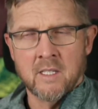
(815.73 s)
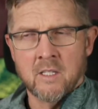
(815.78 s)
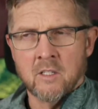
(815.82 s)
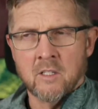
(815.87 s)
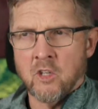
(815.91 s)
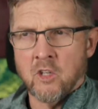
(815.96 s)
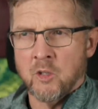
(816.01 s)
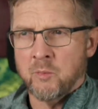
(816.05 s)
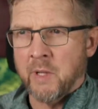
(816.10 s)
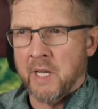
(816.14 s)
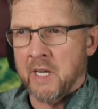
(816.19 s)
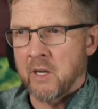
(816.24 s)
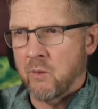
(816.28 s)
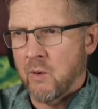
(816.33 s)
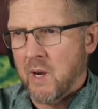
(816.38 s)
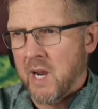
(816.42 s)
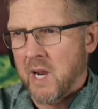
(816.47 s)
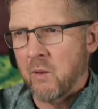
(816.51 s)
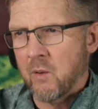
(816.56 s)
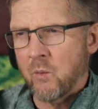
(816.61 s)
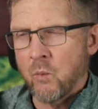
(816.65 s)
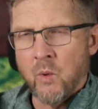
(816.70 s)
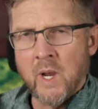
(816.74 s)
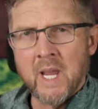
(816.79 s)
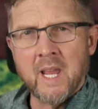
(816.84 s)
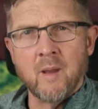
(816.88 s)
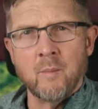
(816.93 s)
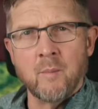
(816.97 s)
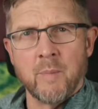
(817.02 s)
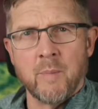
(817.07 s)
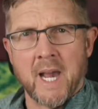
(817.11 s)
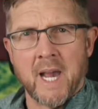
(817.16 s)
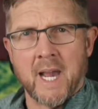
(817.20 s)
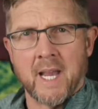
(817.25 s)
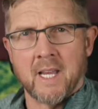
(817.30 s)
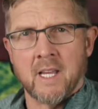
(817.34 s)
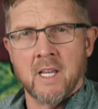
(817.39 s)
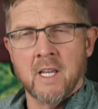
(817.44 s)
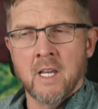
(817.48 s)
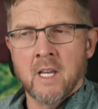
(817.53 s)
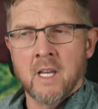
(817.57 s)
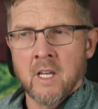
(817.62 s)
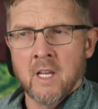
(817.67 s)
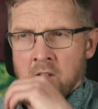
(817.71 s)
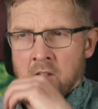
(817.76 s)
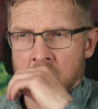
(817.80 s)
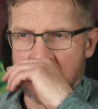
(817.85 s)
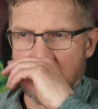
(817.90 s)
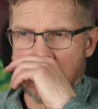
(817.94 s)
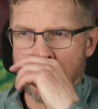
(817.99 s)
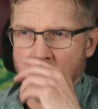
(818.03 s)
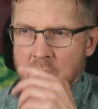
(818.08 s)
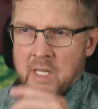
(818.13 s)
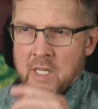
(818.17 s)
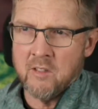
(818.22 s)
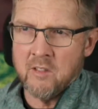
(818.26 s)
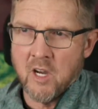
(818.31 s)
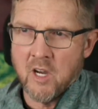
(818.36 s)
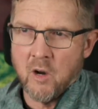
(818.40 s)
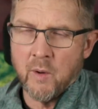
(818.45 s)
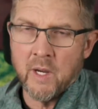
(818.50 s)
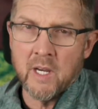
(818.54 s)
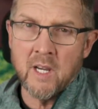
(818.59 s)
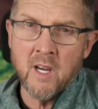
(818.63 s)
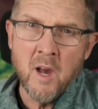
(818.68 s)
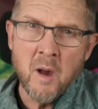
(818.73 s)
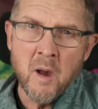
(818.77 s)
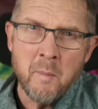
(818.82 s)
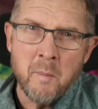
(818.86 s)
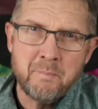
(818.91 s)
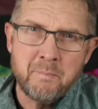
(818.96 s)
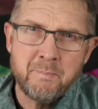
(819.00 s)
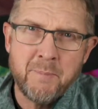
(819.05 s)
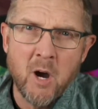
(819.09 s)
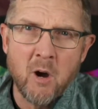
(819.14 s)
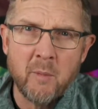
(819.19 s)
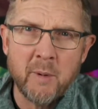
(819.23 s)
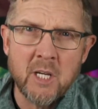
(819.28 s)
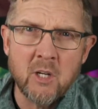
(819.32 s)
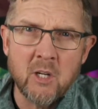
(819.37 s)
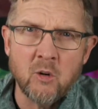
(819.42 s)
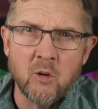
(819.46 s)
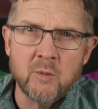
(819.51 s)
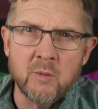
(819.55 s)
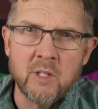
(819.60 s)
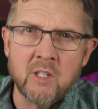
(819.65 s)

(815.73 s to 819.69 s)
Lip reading: So he's playing a right wing back. So he's going bombing up.